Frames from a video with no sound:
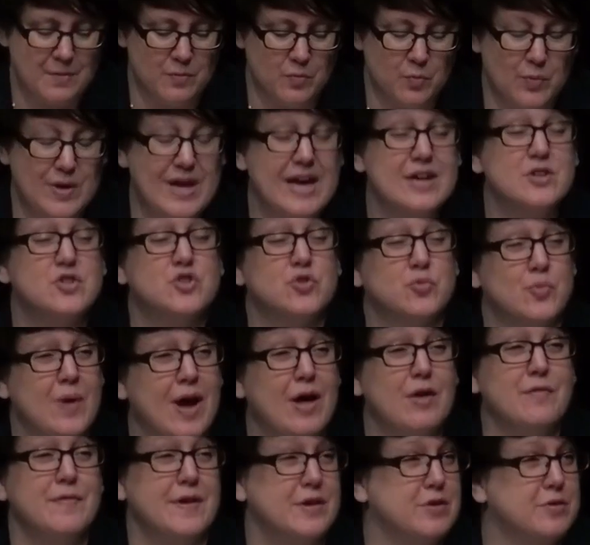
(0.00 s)
We had
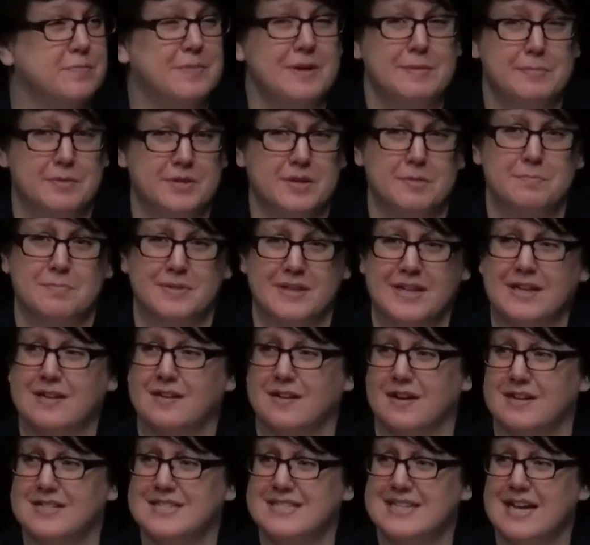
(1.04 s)
1,200 people
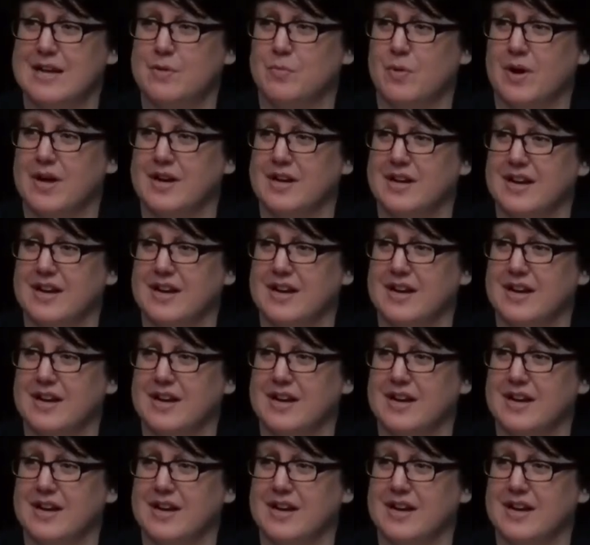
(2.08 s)
completed on day one,